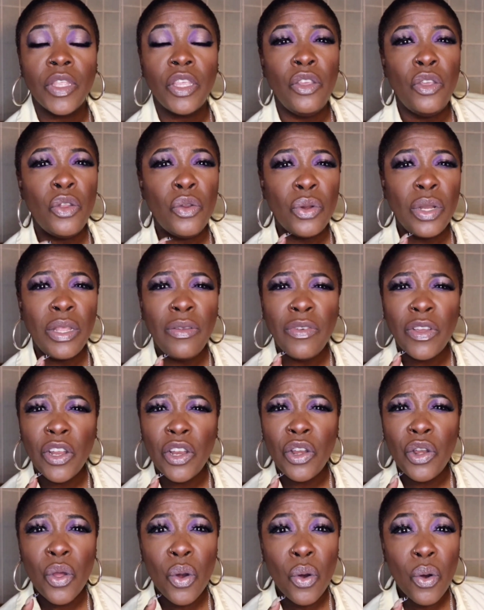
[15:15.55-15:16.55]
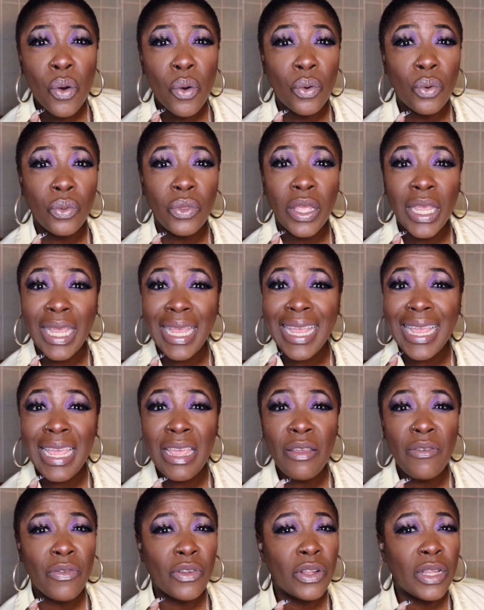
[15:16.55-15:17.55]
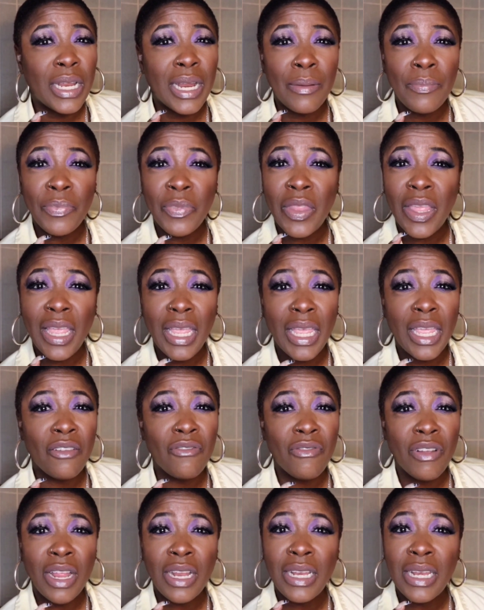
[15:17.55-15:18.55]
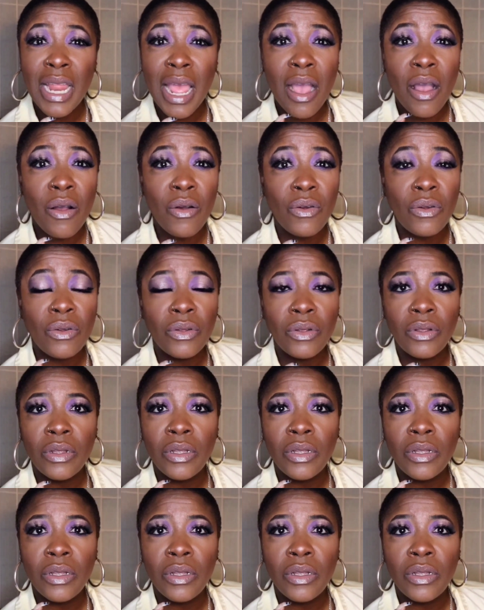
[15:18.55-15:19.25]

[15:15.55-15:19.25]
You don't even know the evil that I'm thinking right now.